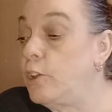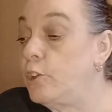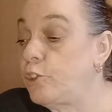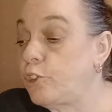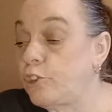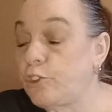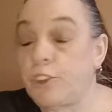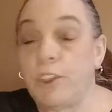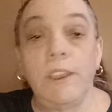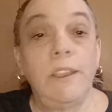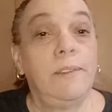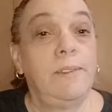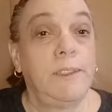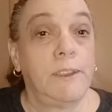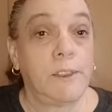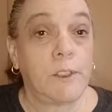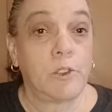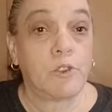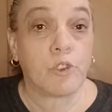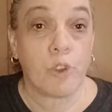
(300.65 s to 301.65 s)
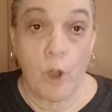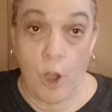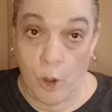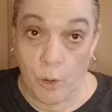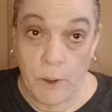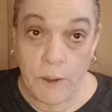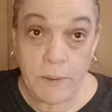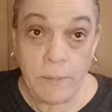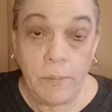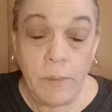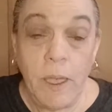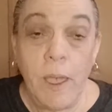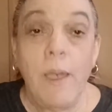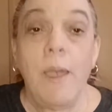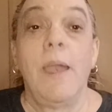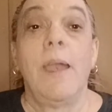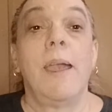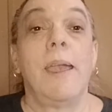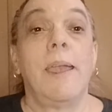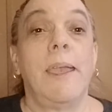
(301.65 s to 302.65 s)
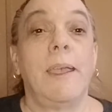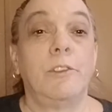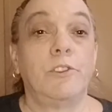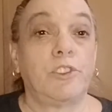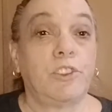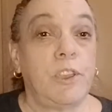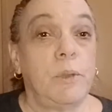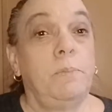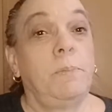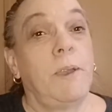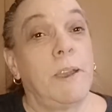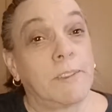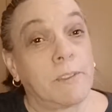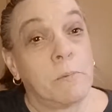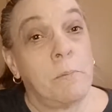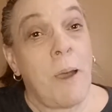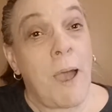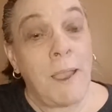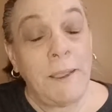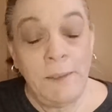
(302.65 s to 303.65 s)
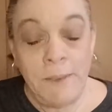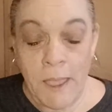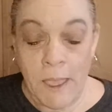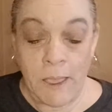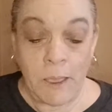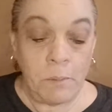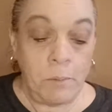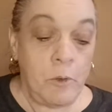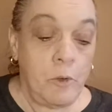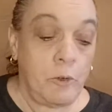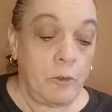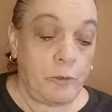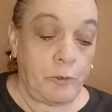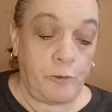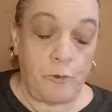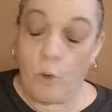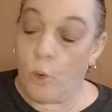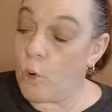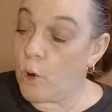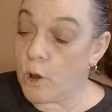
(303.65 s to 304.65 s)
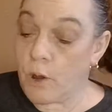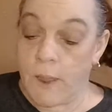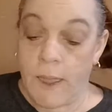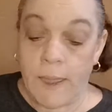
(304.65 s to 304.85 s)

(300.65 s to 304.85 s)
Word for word: She did a drawing, and she picked my name for